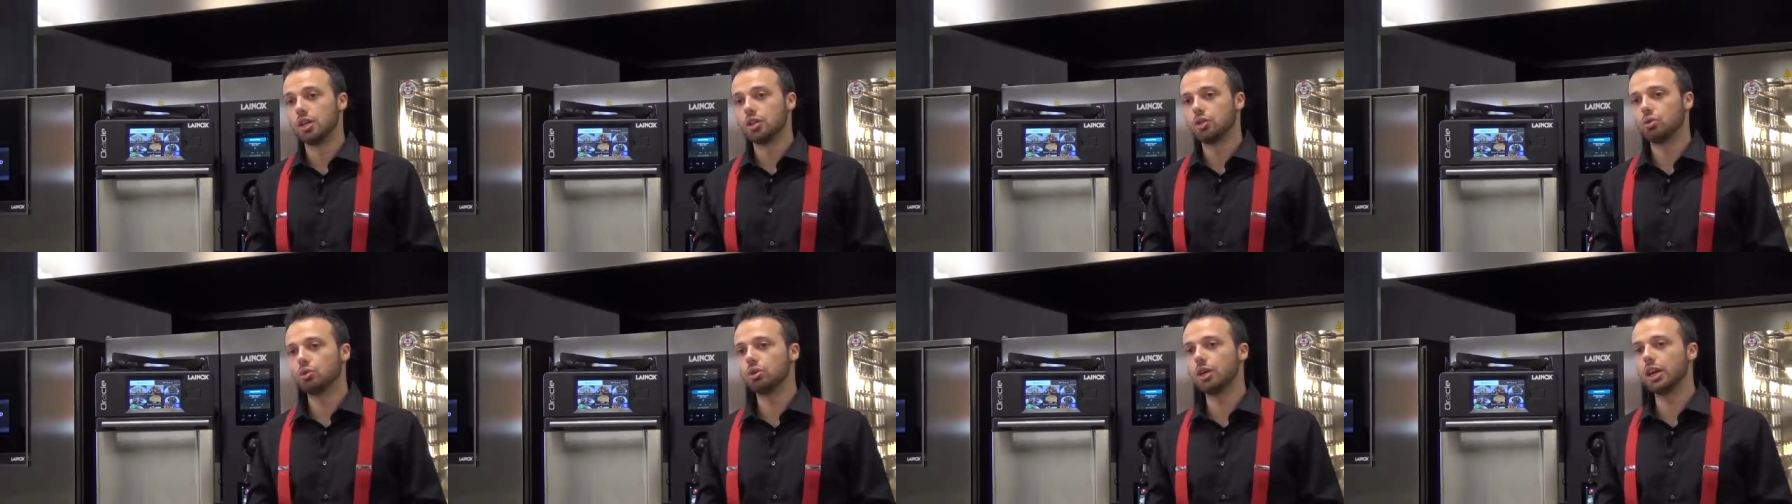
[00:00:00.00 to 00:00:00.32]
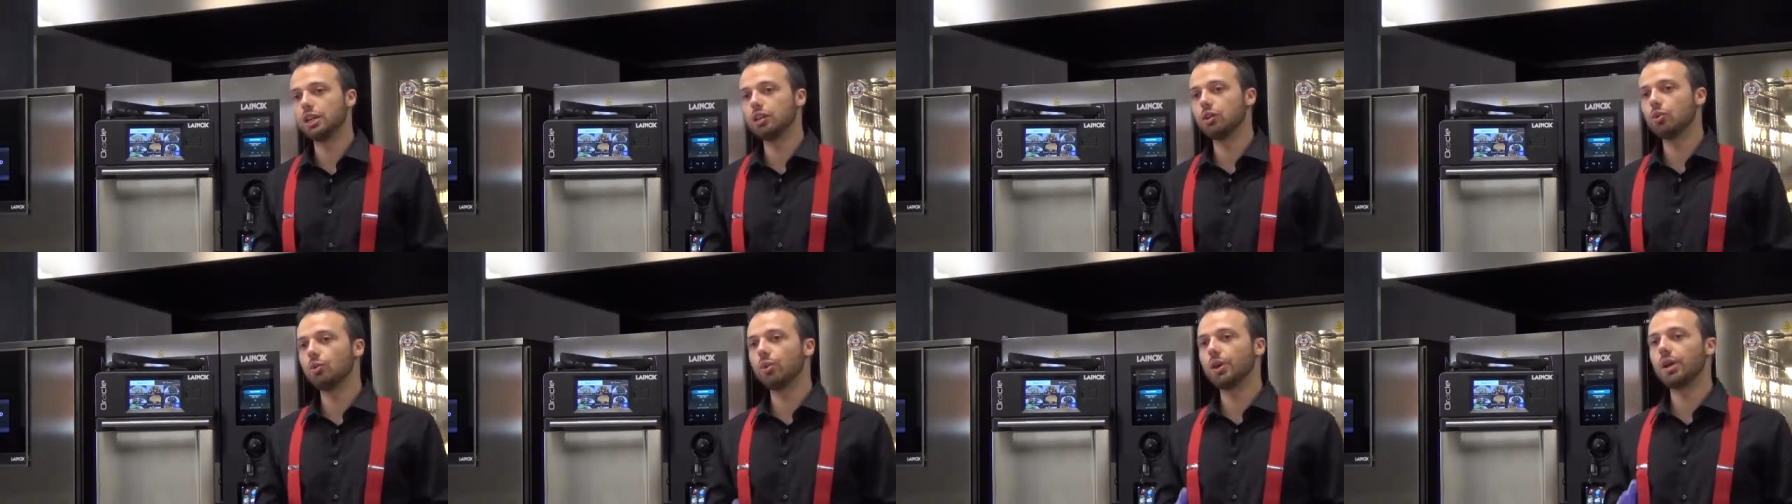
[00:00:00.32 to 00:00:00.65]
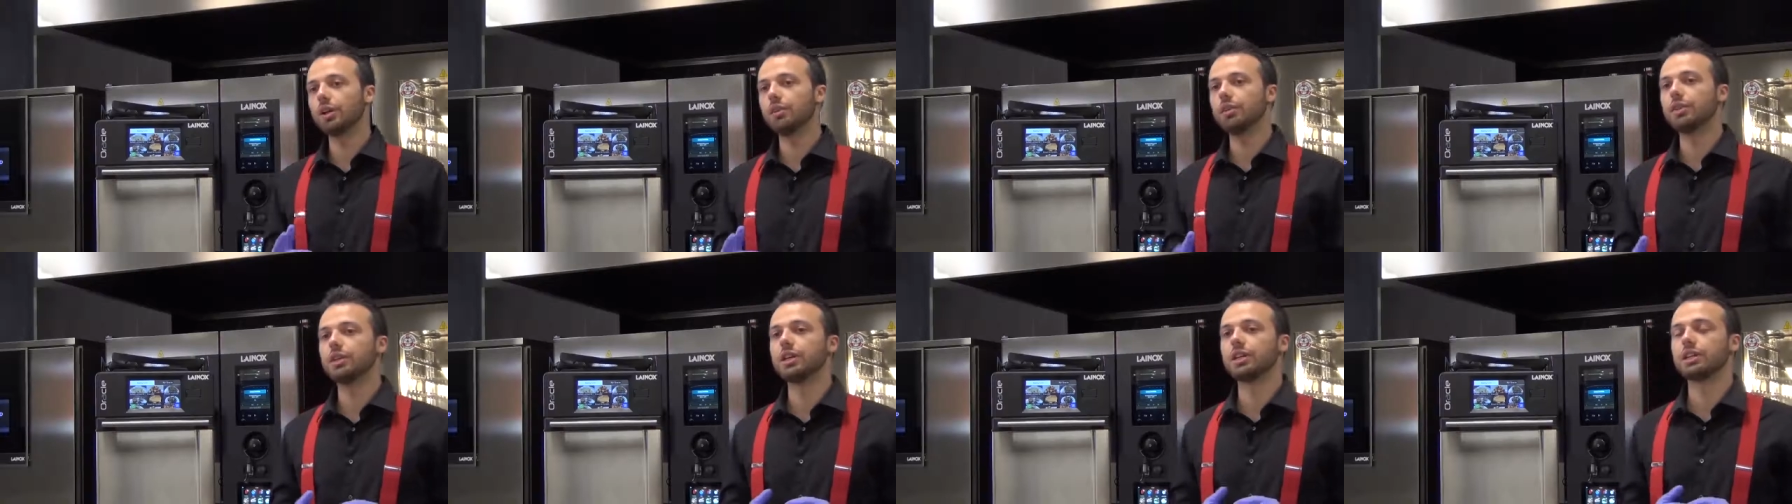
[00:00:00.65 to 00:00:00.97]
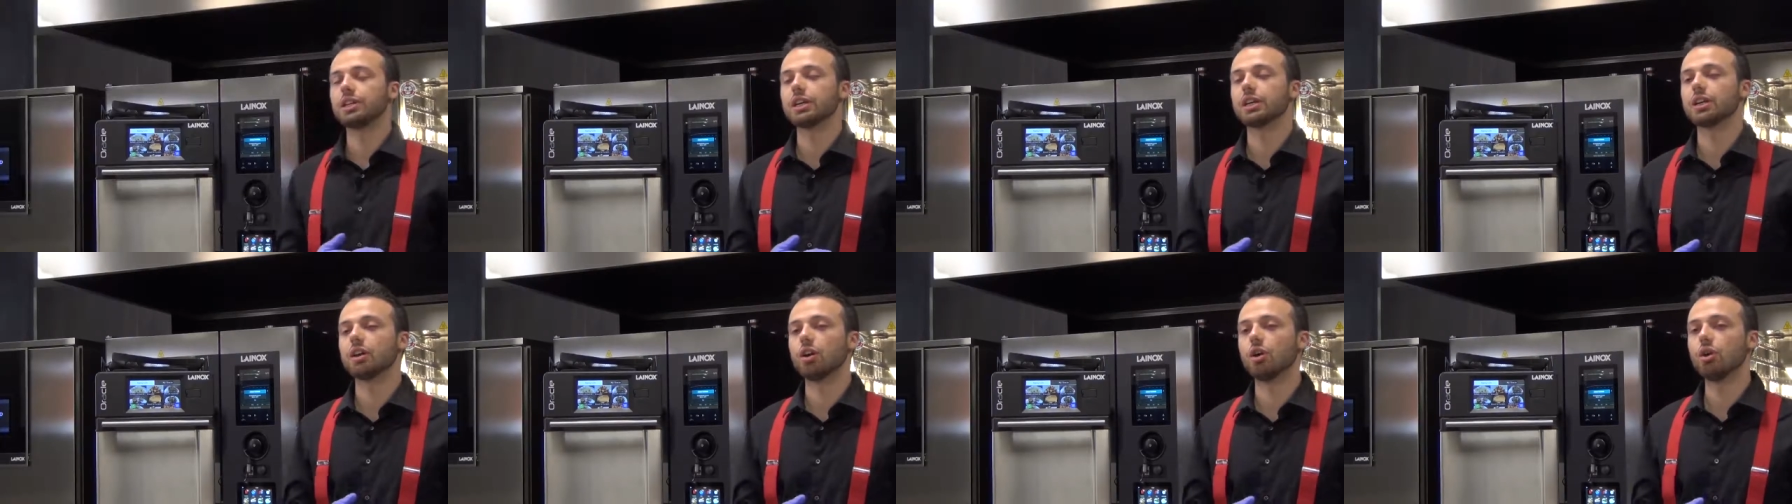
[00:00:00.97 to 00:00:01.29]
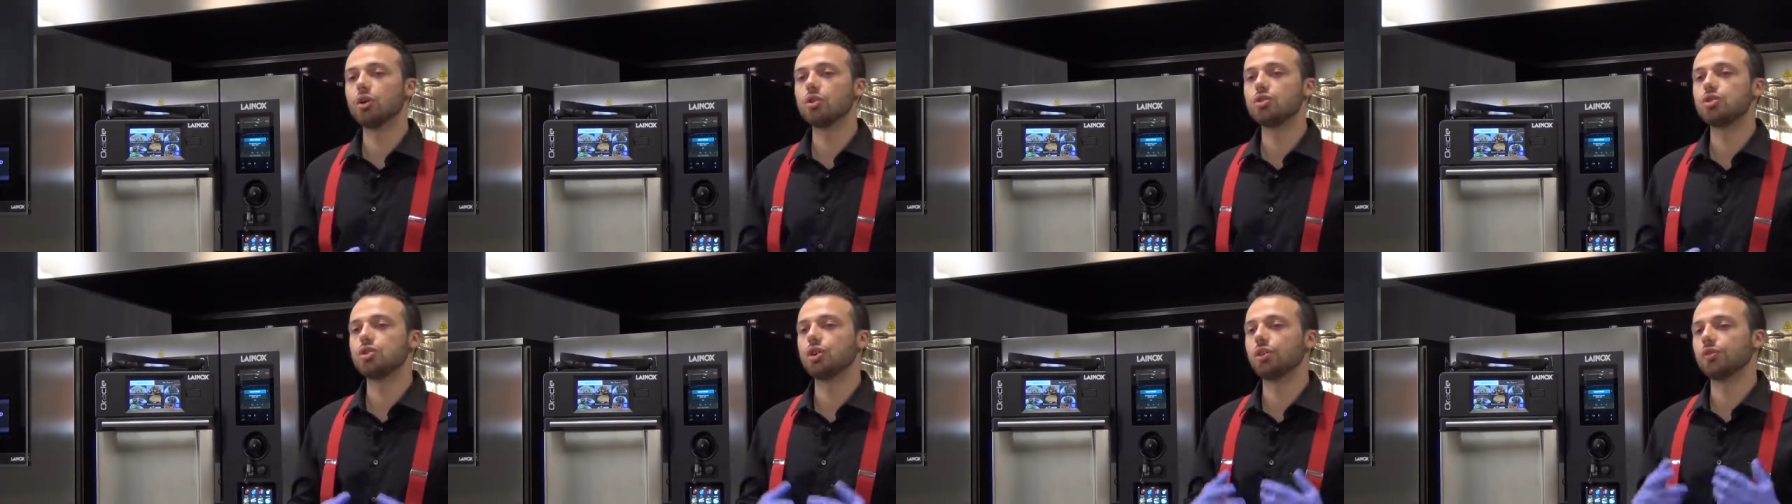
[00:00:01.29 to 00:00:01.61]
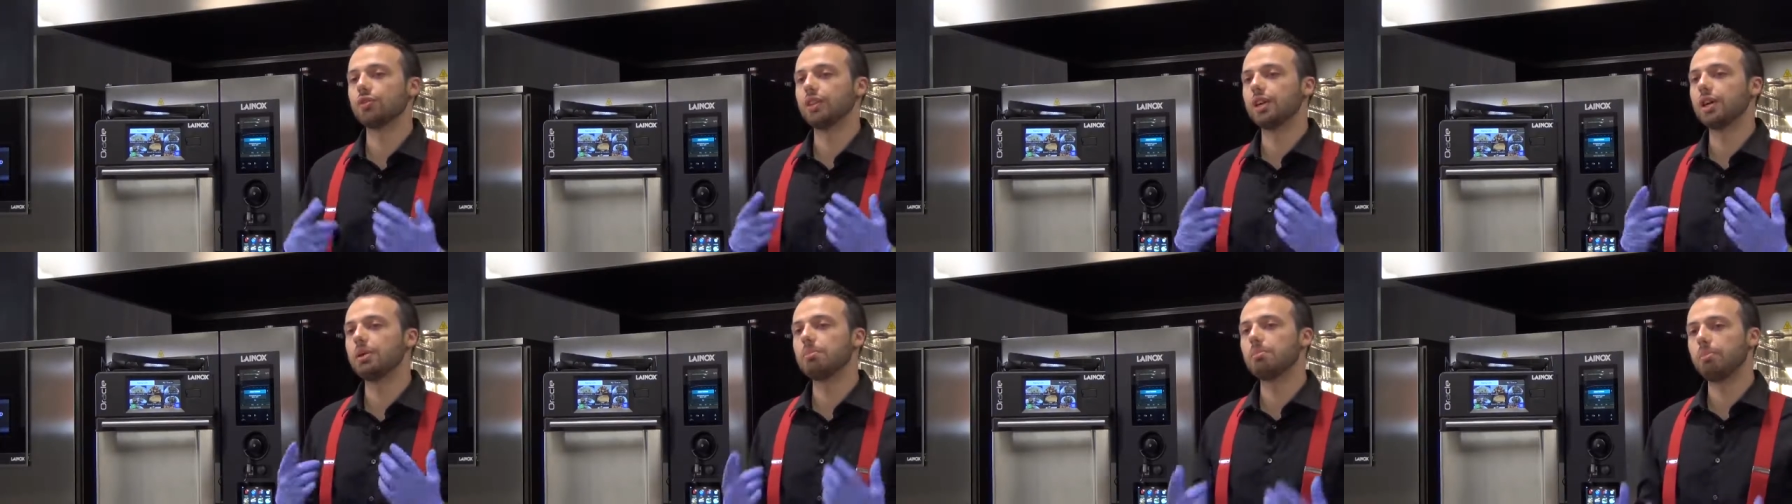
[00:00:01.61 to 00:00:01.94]
together with the technology of the
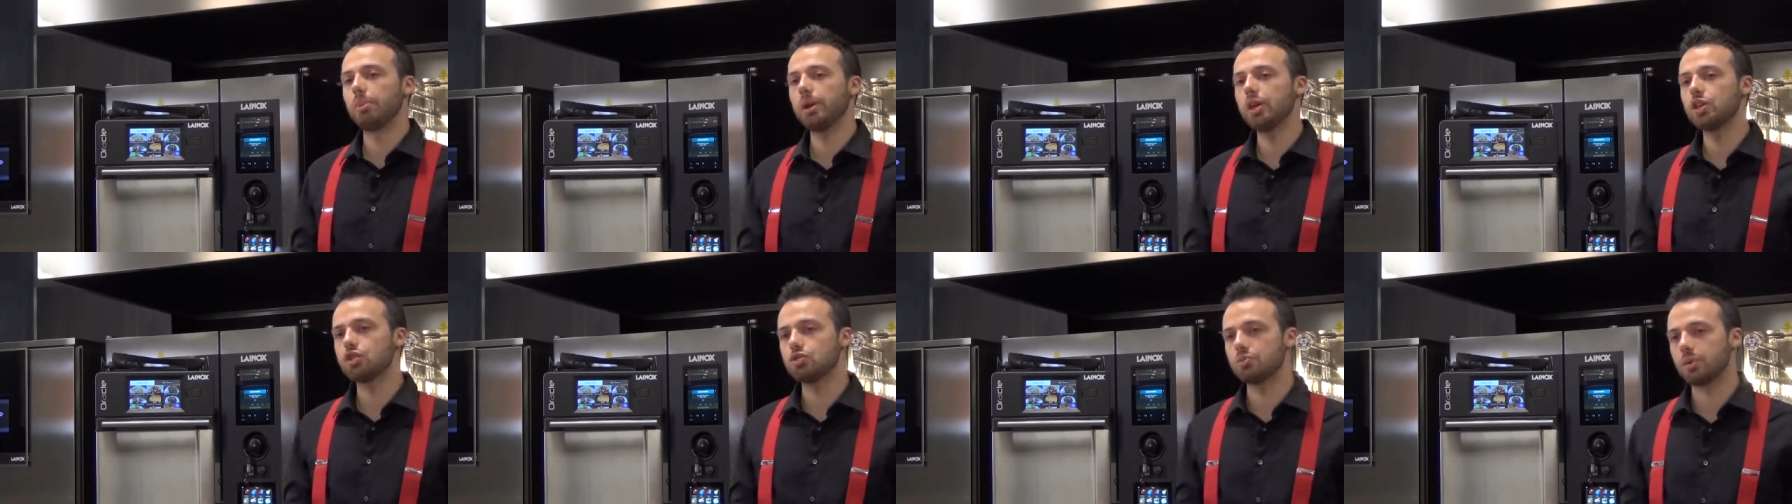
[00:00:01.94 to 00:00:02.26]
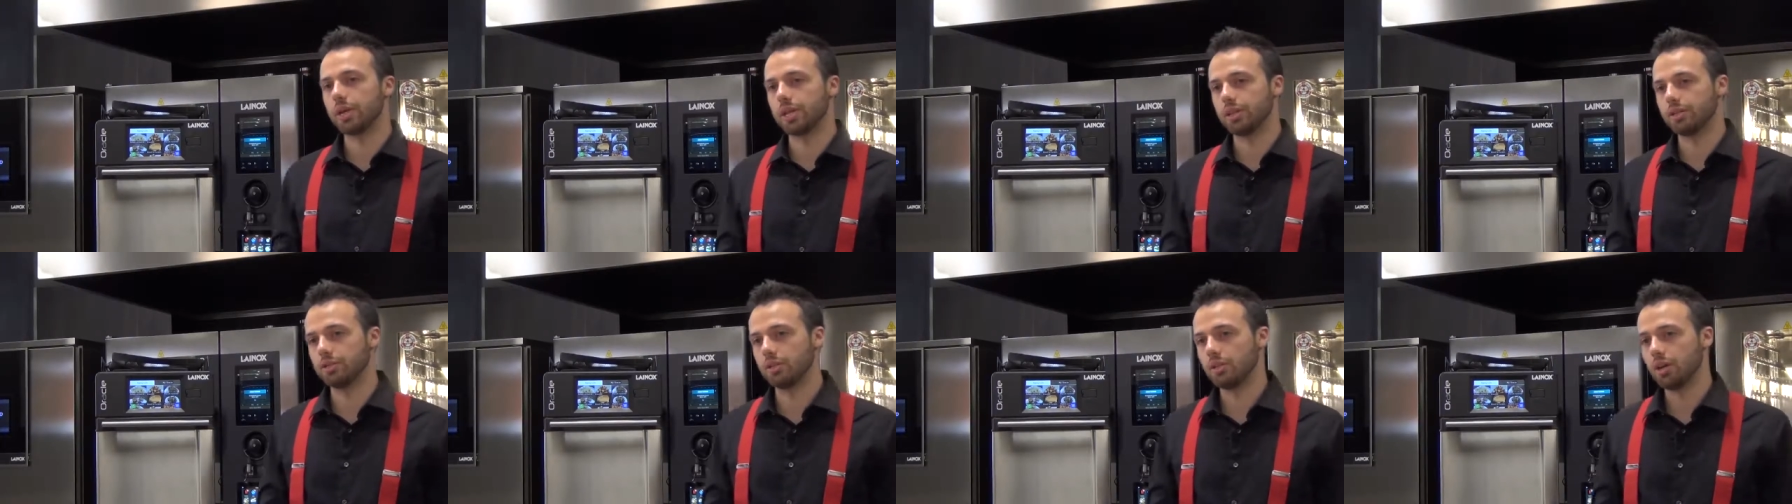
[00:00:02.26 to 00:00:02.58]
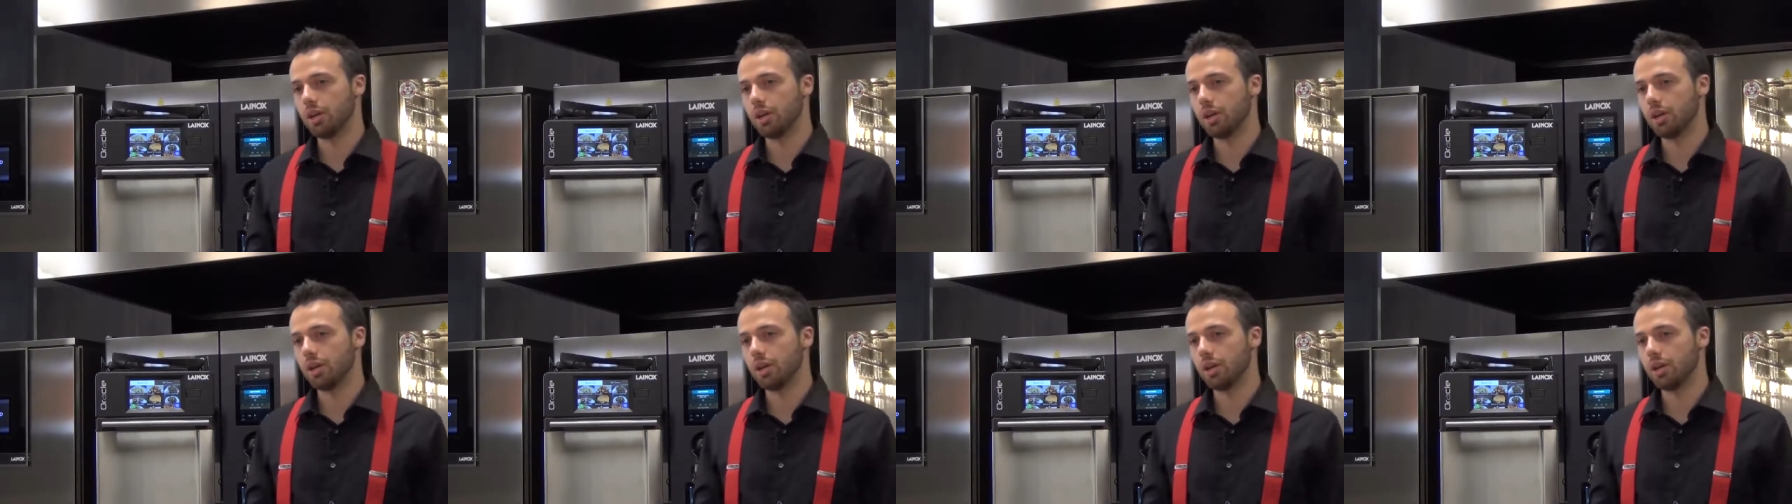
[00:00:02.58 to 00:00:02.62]
impingement,